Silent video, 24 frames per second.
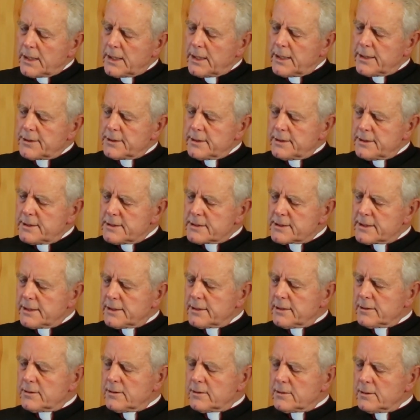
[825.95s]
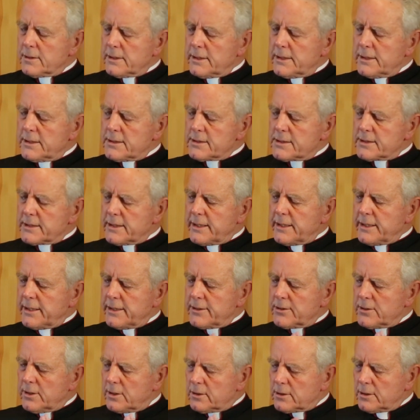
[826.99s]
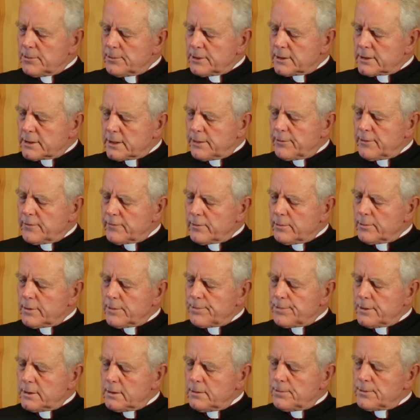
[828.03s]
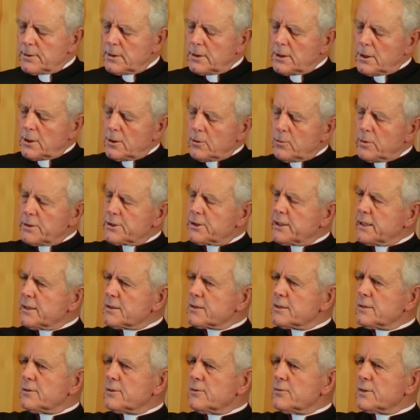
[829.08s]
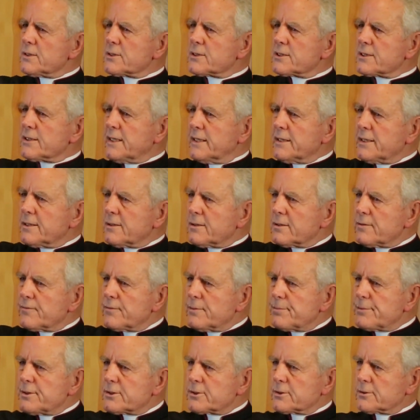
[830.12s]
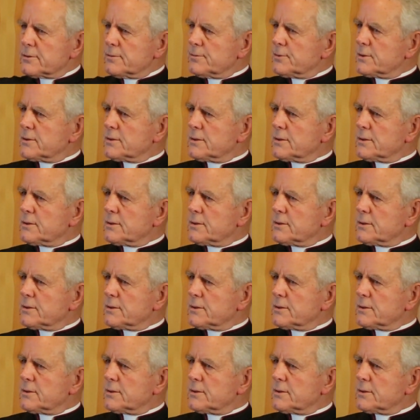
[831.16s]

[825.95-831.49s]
And an encyclical is a document coming from the Pope which has to do the cycle of the bishops.